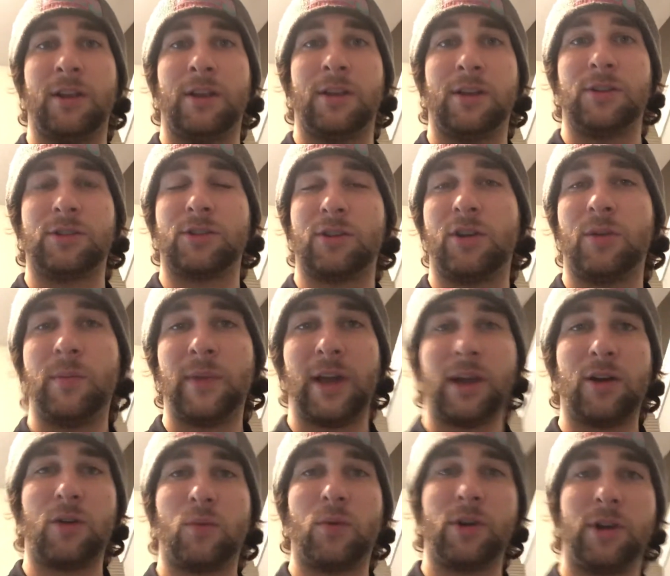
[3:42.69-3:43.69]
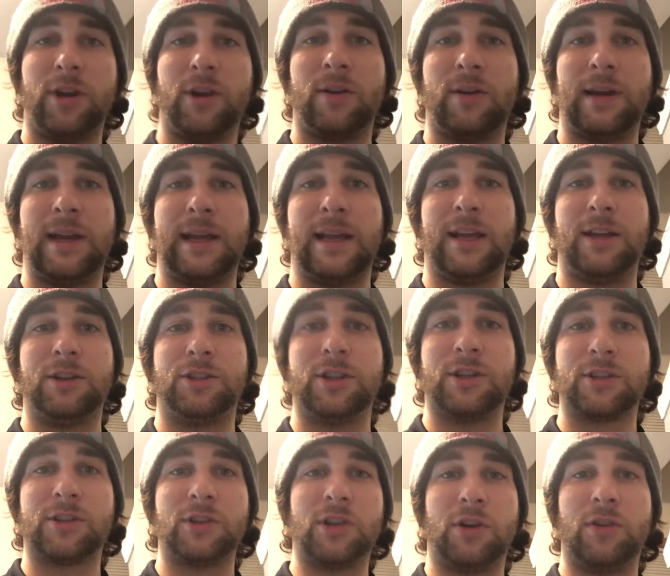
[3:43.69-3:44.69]
So no matter where you're at,
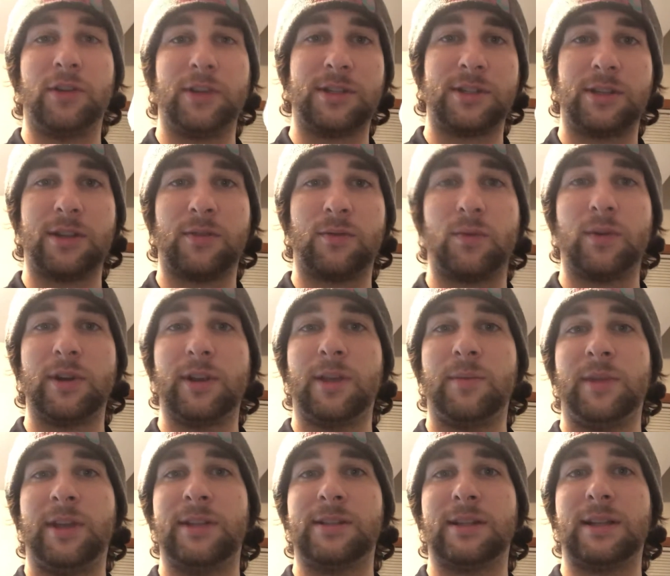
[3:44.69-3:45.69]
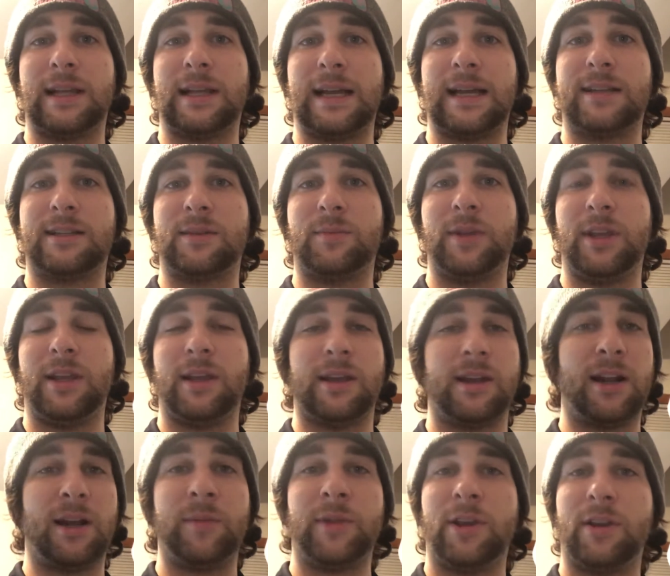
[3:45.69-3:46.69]
just know this stuff really means a lot to me, and
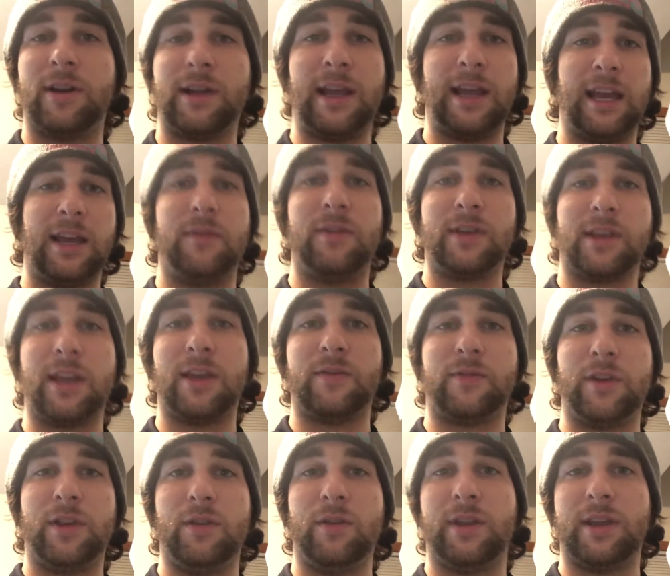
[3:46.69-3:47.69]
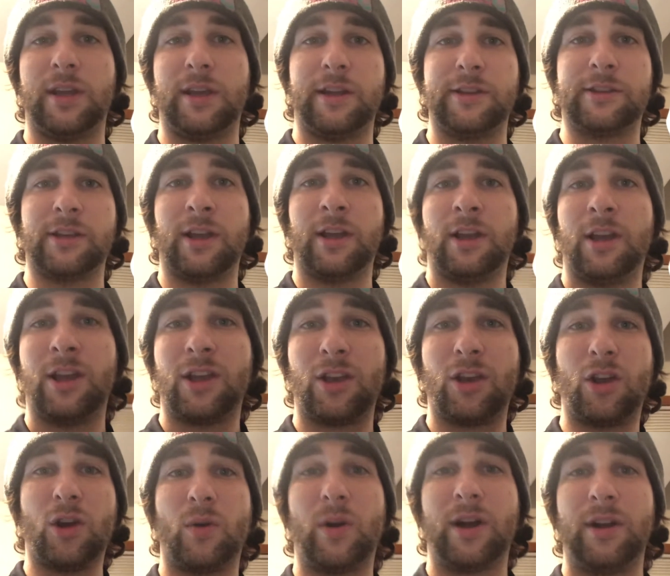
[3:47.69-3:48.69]
I'm here to advocate for you kids.
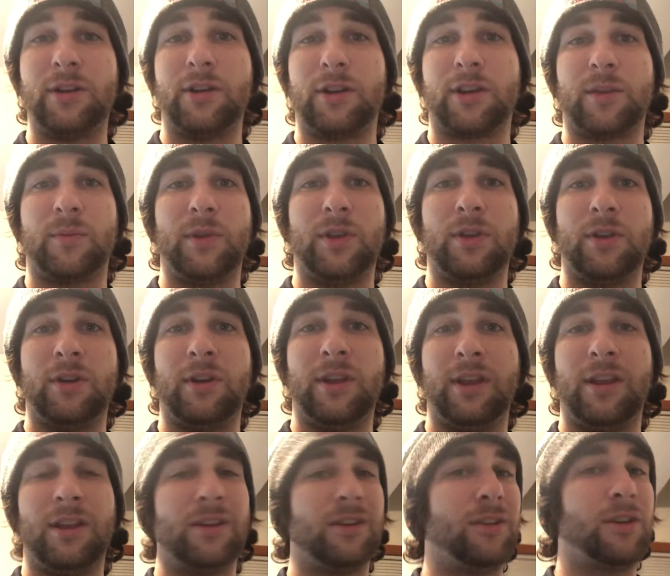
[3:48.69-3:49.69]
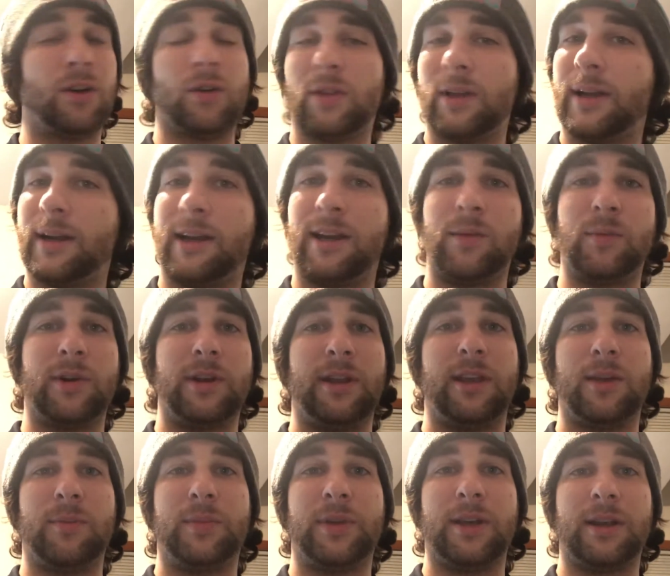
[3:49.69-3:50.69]
Go out in your community. Don't let anybody
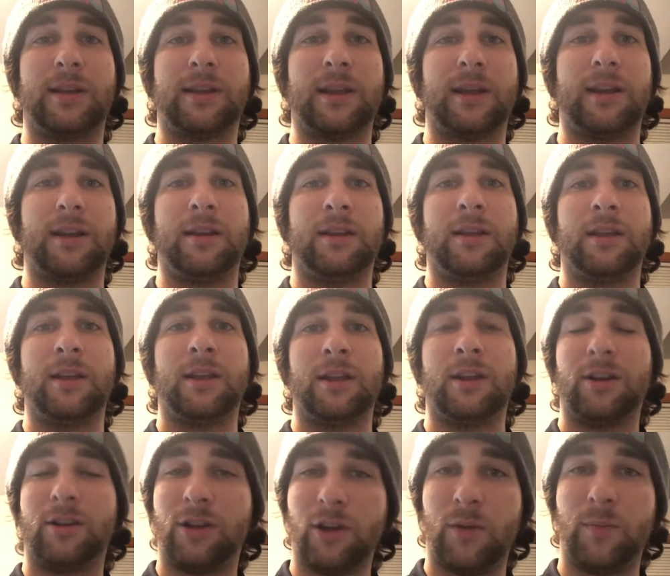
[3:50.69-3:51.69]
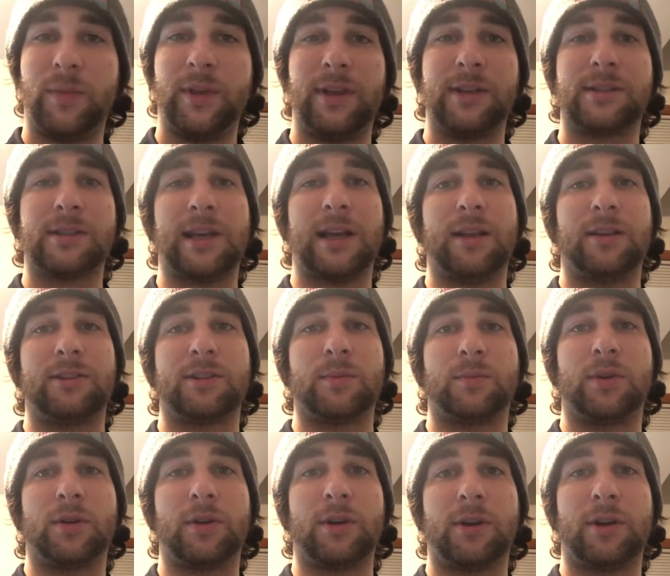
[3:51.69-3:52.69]
get picked on. Don't be a silent
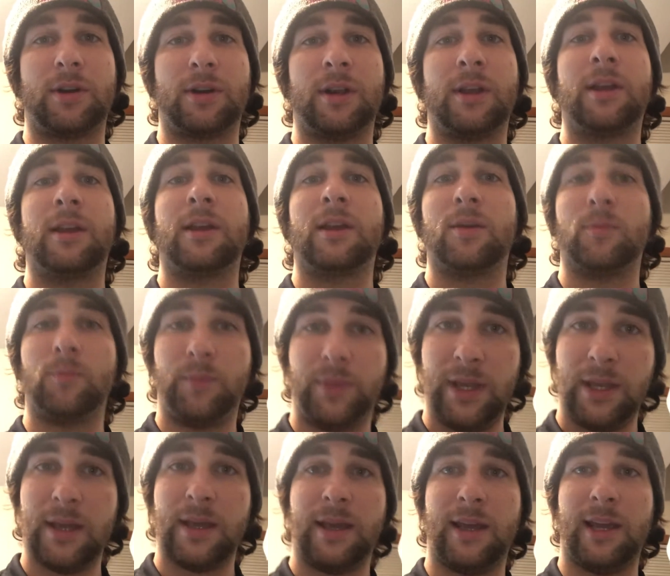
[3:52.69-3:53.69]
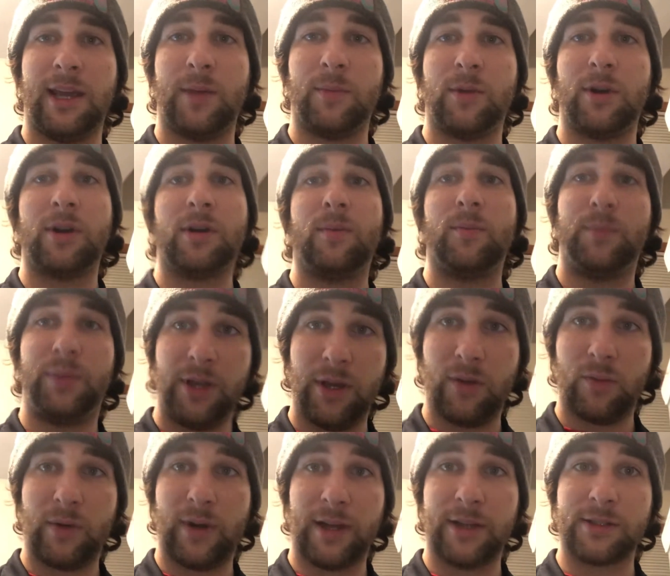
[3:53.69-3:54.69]
supporter. Be a hammer. Be a
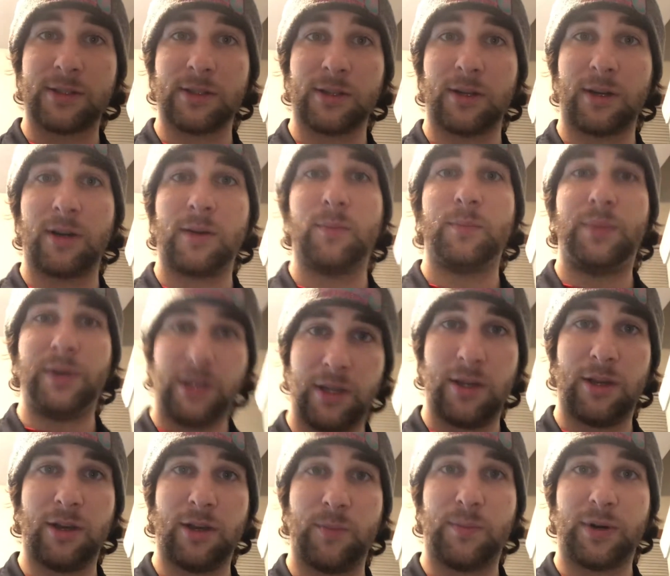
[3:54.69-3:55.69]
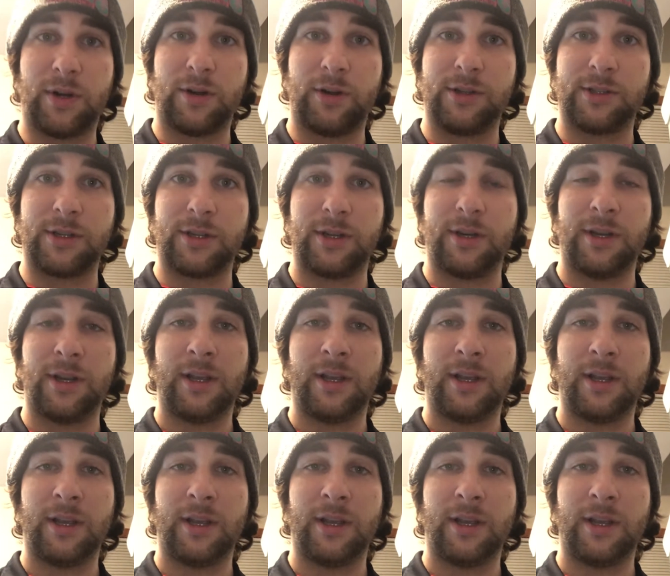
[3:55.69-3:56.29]
wrestler. Be a good person.